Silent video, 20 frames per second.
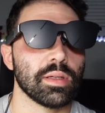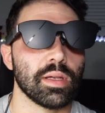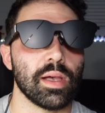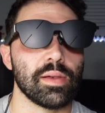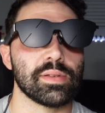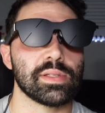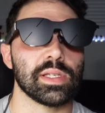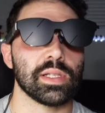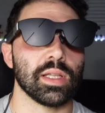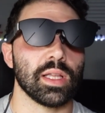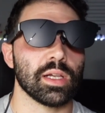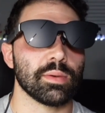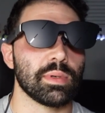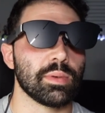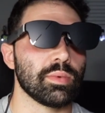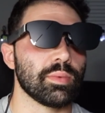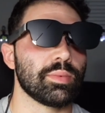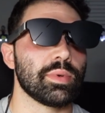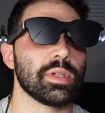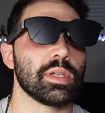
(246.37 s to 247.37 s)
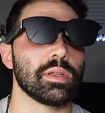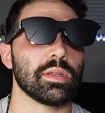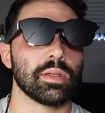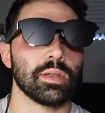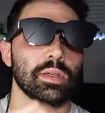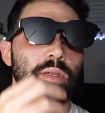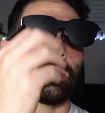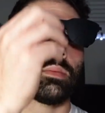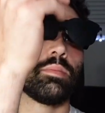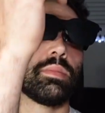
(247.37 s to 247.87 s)
I've seen a lot of people put it
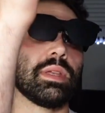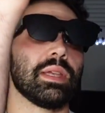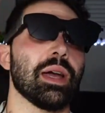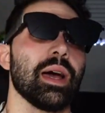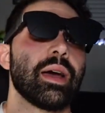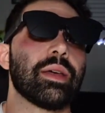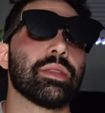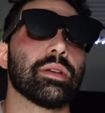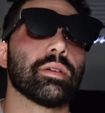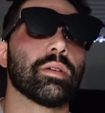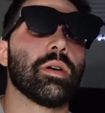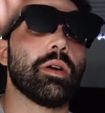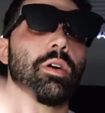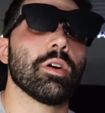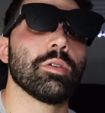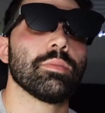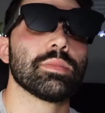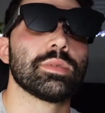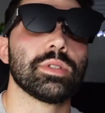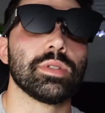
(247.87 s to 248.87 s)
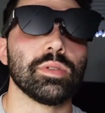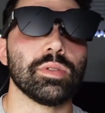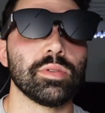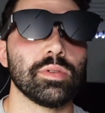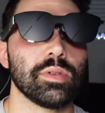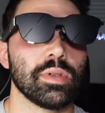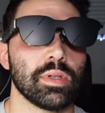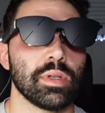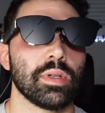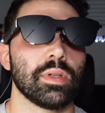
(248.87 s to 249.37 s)
behind their arm
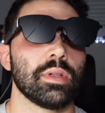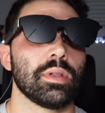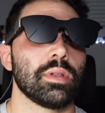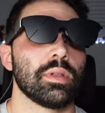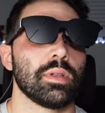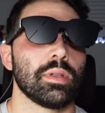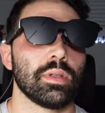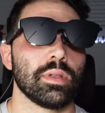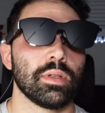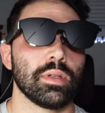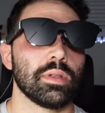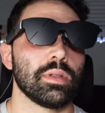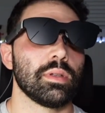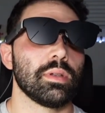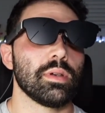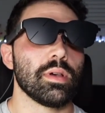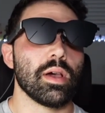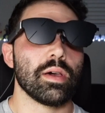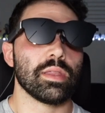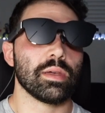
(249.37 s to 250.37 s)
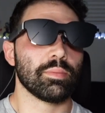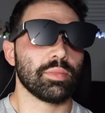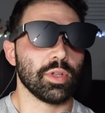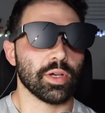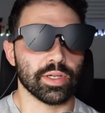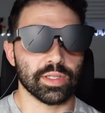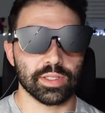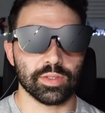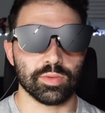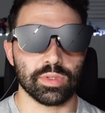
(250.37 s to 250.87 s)
too, and then
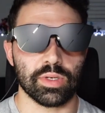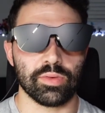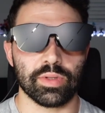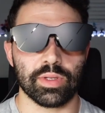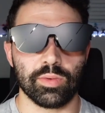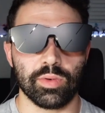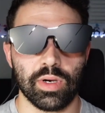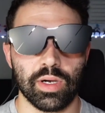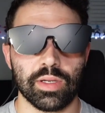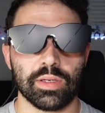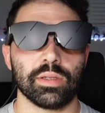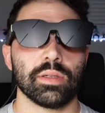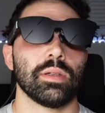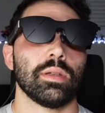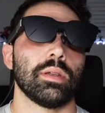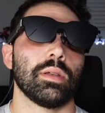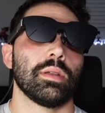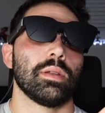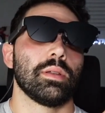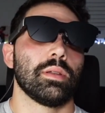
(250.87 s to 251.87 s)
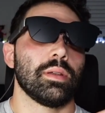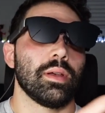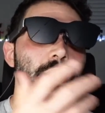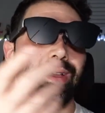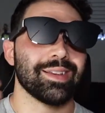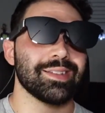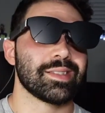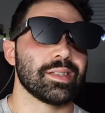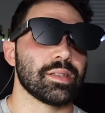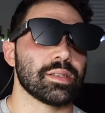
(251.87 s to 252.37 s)
plug into whatever they want.
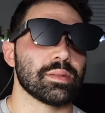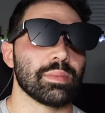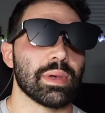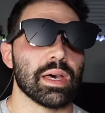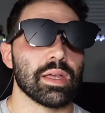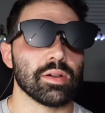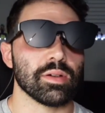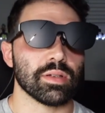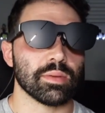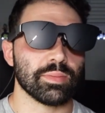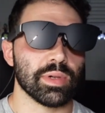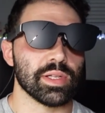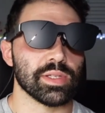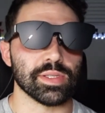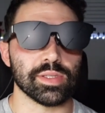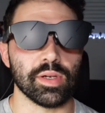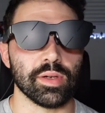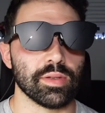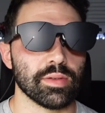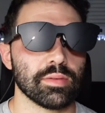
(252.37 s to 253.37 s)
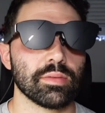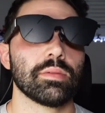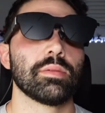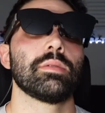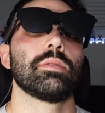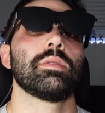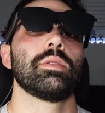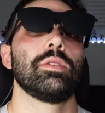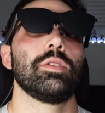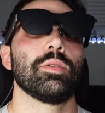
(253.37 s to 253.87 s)
I guess it doesn't matter, it depends on
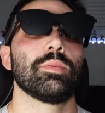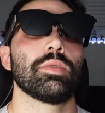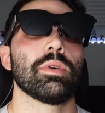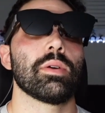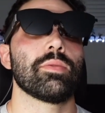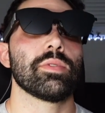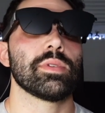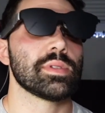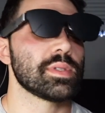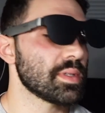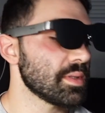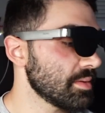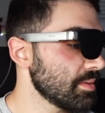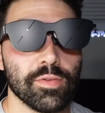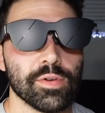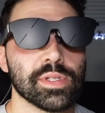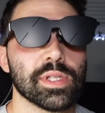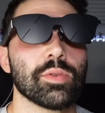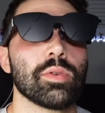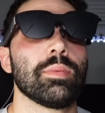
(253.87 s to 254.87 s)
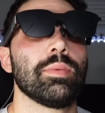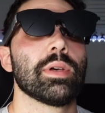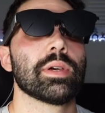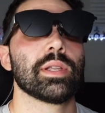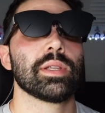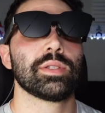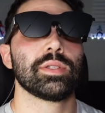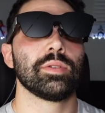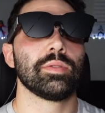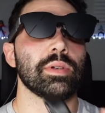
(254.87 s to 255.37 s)
your preference. First thing we'll plug it
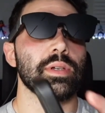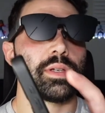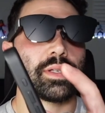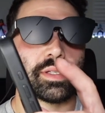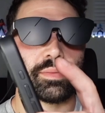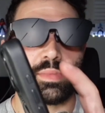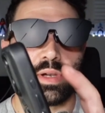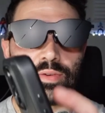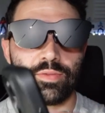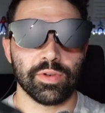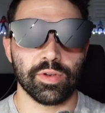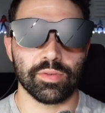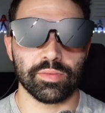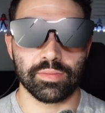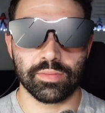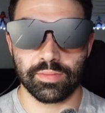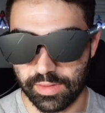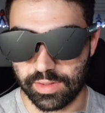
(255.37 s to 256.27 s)
into is my phone.